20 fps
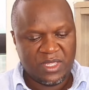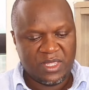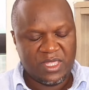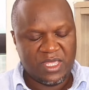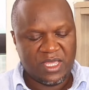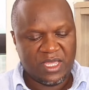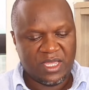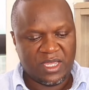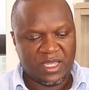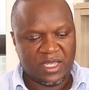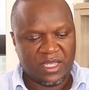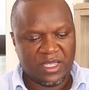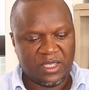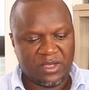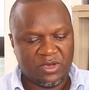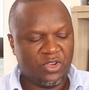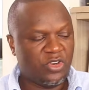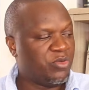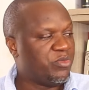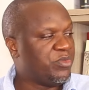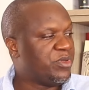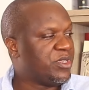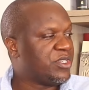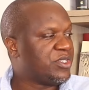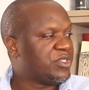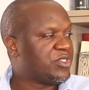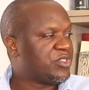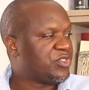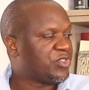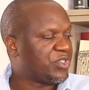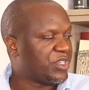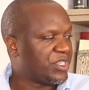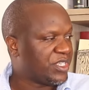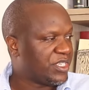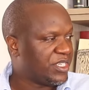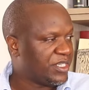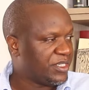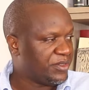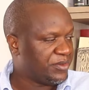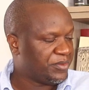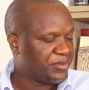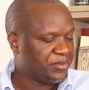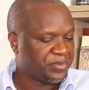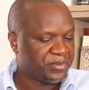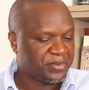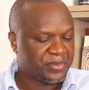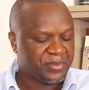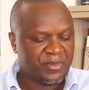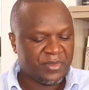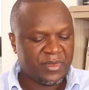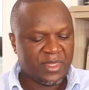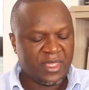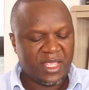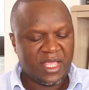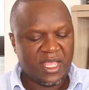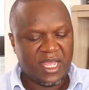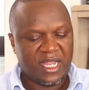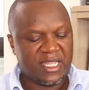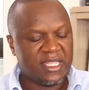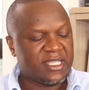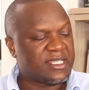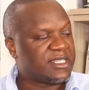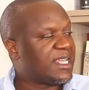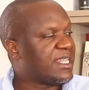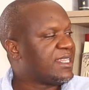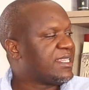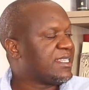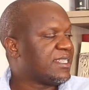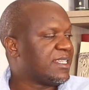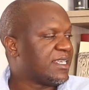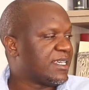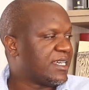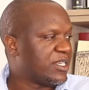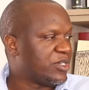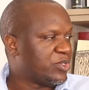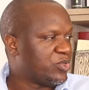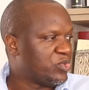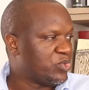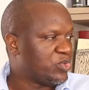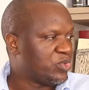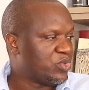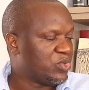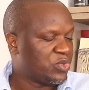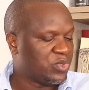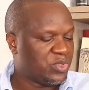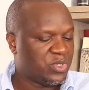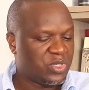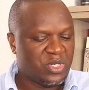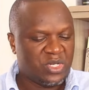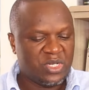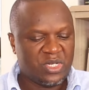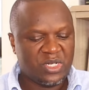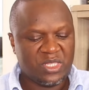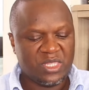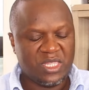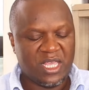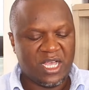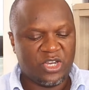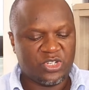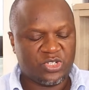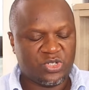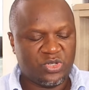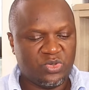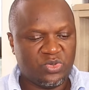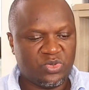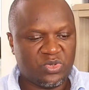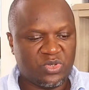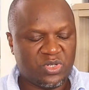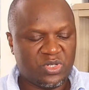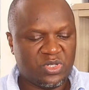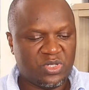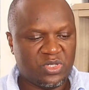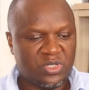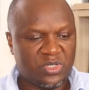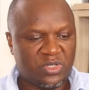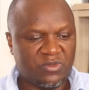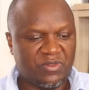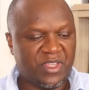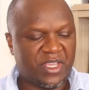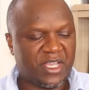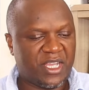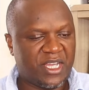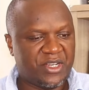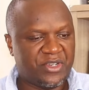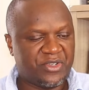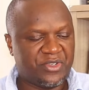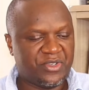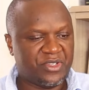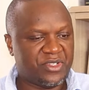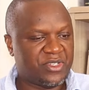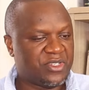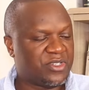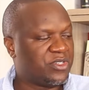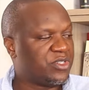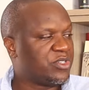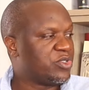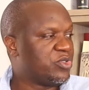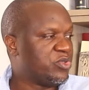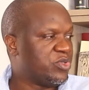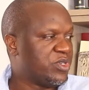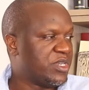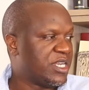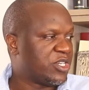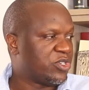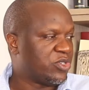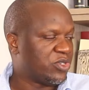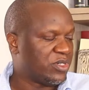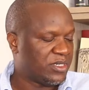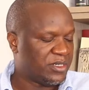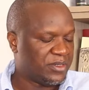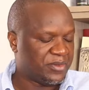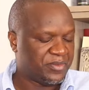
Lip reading: Their economy is shrinking and there's nothing they can do. Mm-hmm. The outlook of the country is not good at all.